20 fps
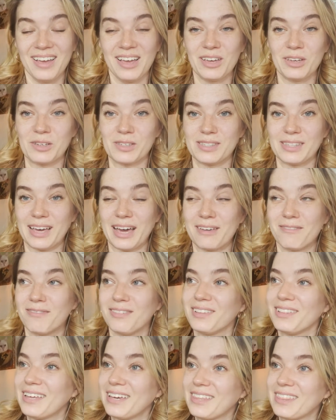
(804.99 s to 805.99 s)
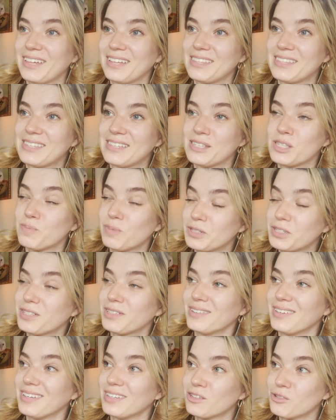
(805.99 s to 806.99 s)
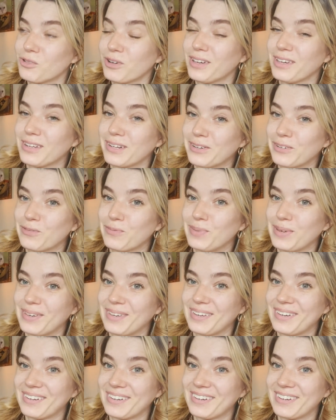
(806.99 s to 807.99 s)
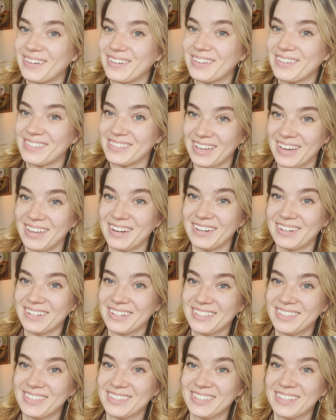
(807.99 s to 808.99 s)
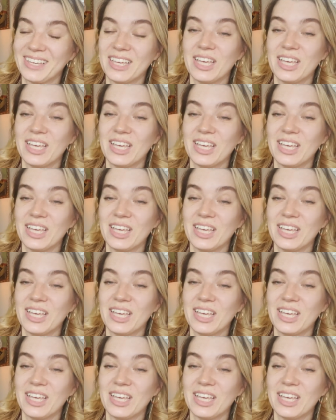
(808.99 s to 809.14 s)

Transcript: because I feel like that's especially a trait of beginner designers.